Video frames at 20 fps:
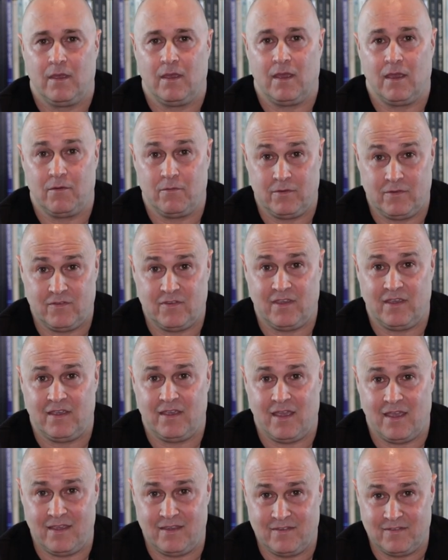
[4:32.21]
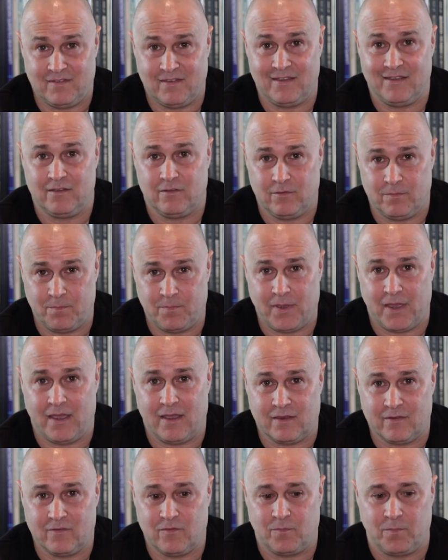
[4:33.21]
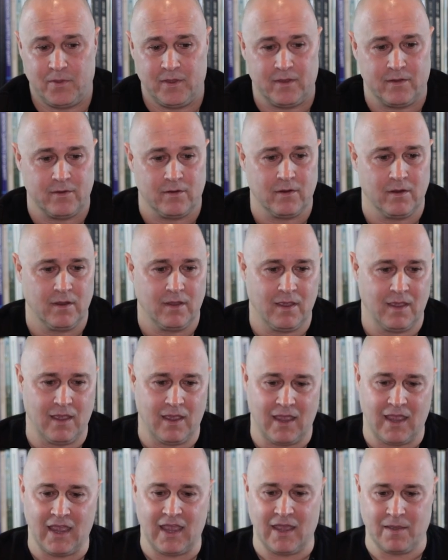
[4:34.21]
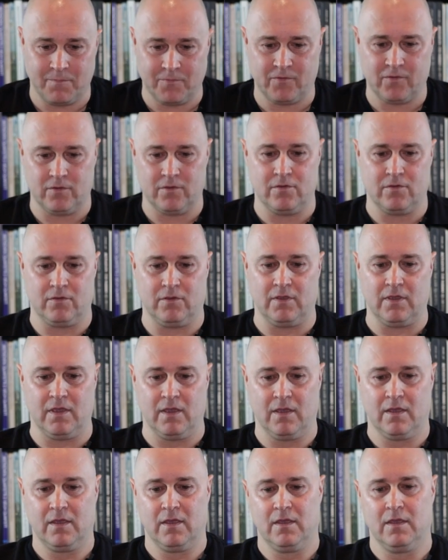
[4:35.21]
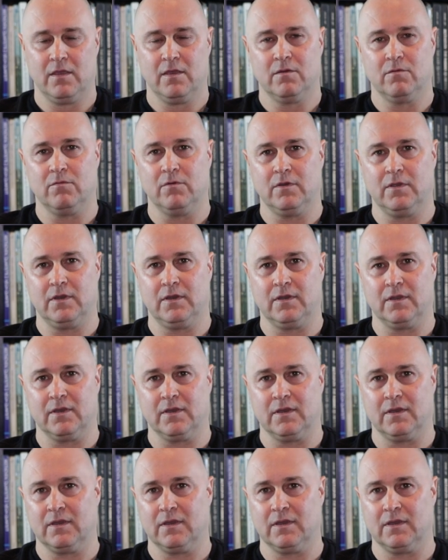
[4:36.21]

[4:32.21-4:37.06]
I would say a sealed box speaker. Absolutely would